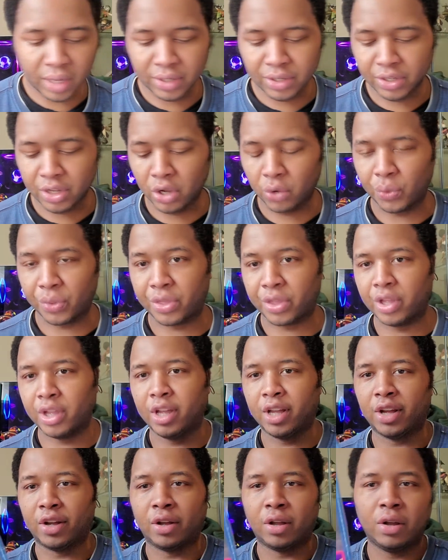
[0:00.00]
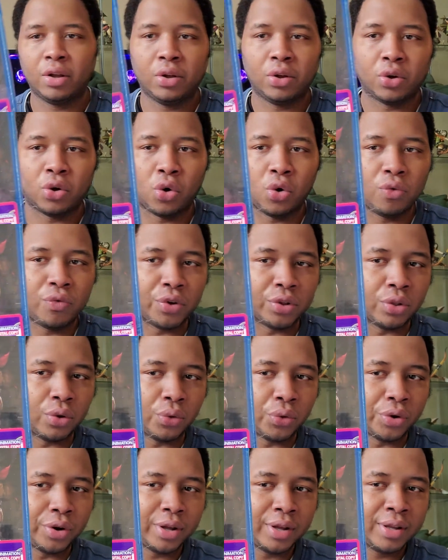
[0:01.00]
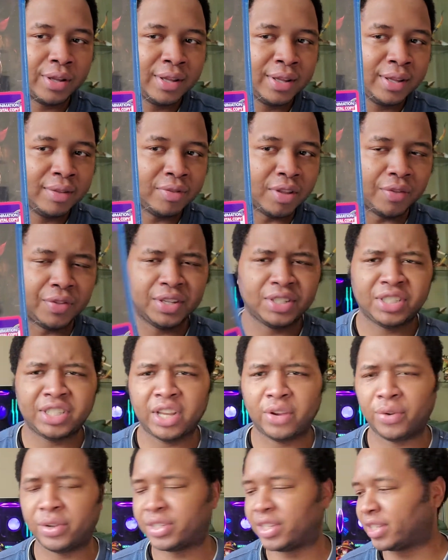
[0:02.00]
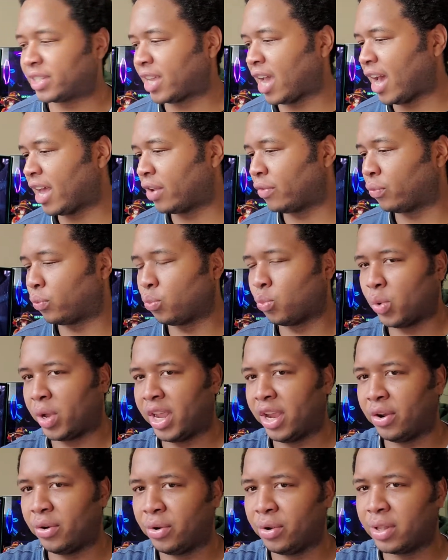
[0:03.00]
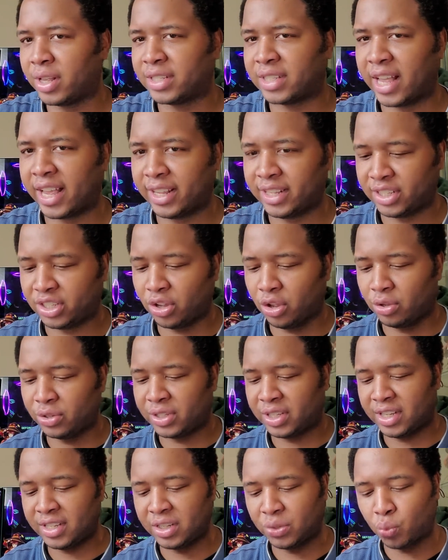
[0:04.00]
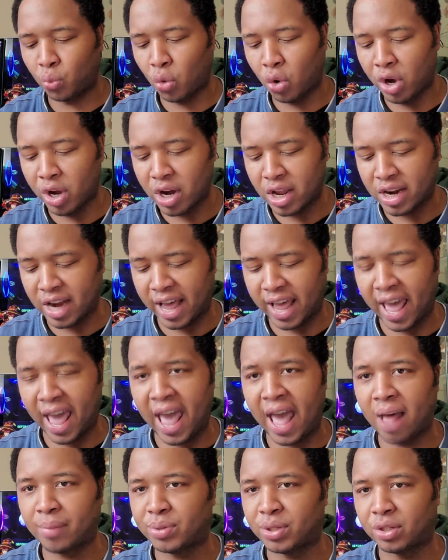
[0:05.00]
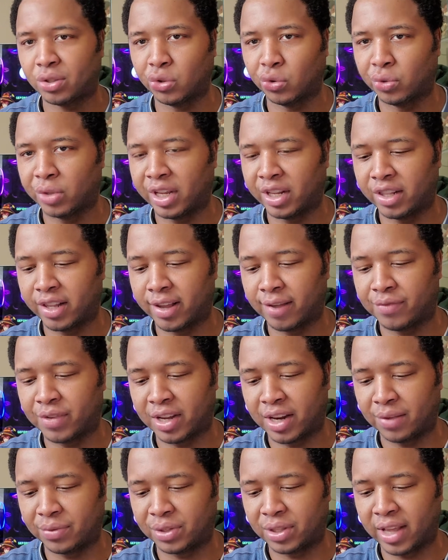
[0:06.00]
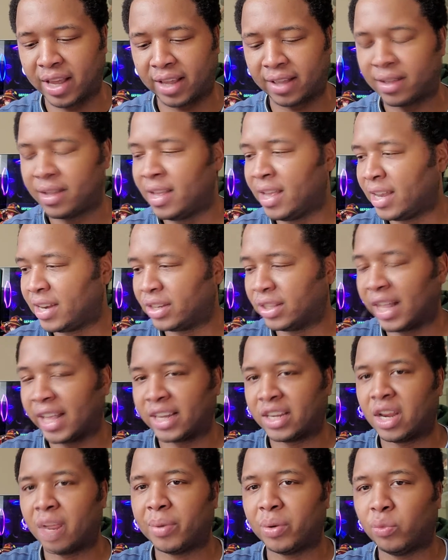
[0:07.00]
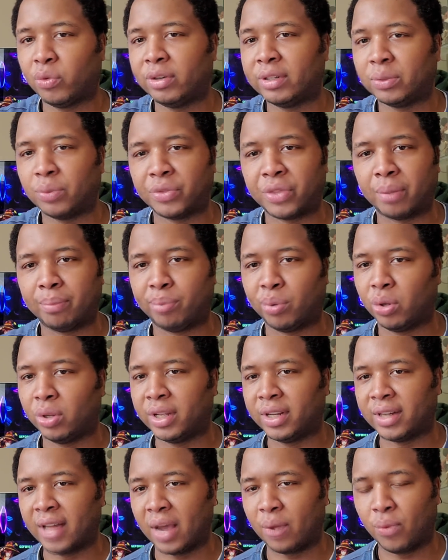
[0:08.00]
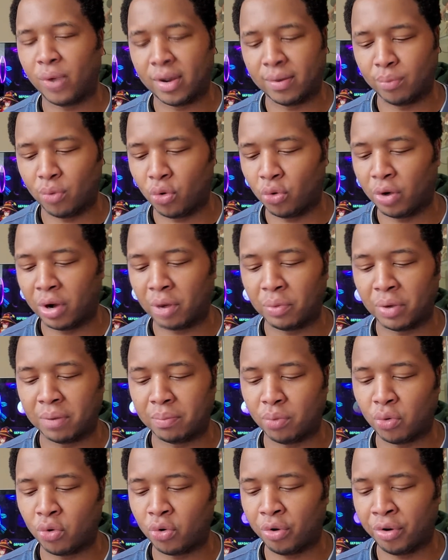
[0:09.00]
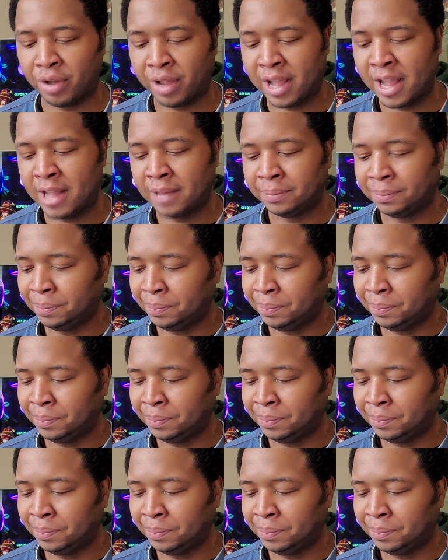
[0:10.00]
Let's go with Overlord. Now this series is kind of weird because I saw season 1 and I absolutely loved it. It was like number 1 with a bullet. I want more.